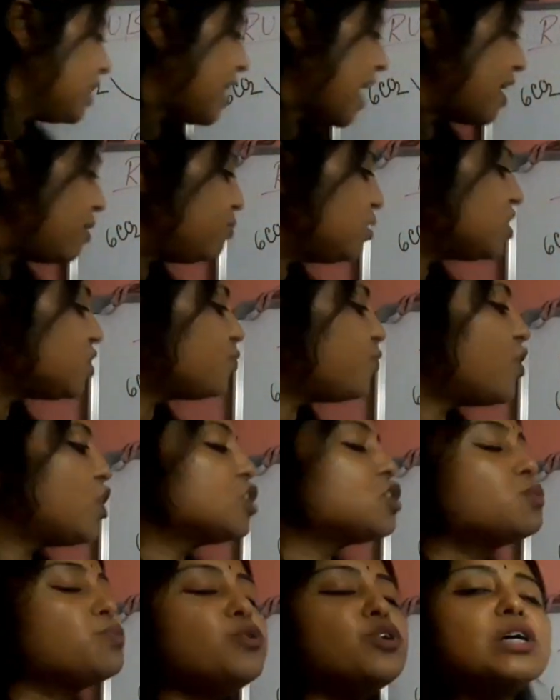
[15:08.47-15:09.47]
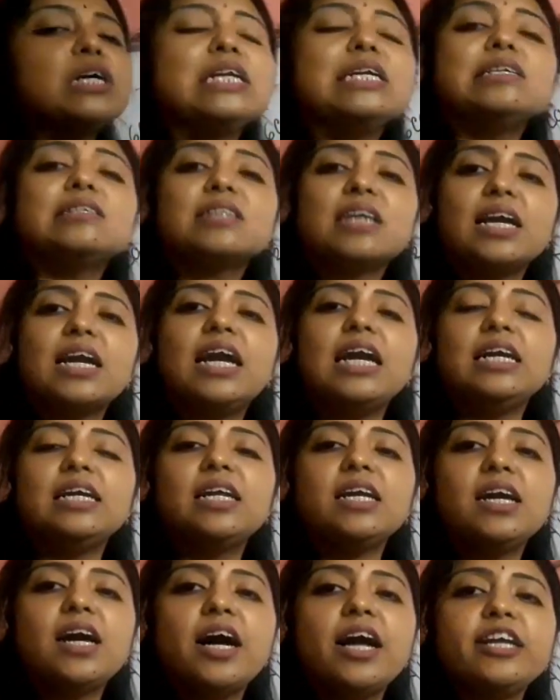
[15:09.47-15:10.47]
that means
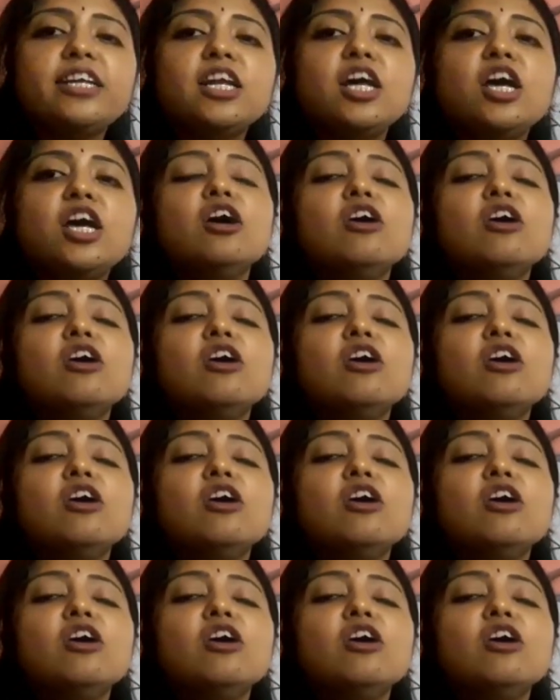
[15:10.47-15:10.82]
phosphoglyceraldehyde